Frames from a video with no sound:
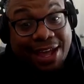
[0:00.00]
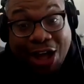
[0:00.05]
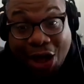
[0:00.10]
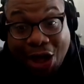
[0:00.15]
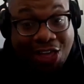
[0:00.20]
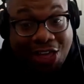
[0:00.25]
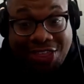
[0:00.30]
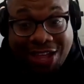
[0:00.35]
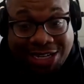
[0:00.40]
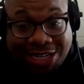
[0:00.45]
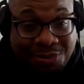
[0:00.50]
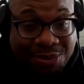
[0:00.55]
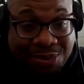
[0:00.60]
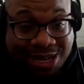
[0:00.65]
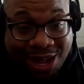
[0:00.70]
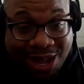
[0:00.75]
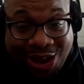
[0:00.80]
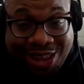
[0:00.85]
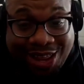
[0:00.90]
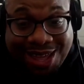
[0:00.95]
all of that to be,
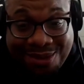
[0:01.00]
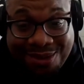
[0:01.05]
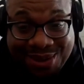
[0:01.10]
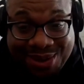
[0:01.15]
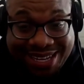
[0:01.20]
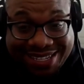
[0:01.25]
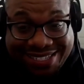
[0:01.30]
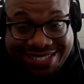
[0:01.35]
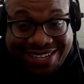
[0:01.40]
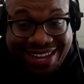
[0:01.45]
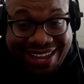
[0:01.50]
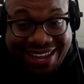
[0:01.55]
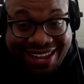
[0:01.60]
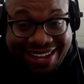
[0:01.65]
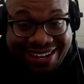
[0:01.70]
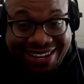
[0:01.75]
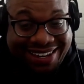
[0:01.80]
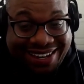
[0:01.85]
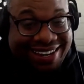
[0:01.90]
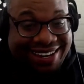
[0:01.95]
all of that being
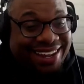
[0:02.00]
said,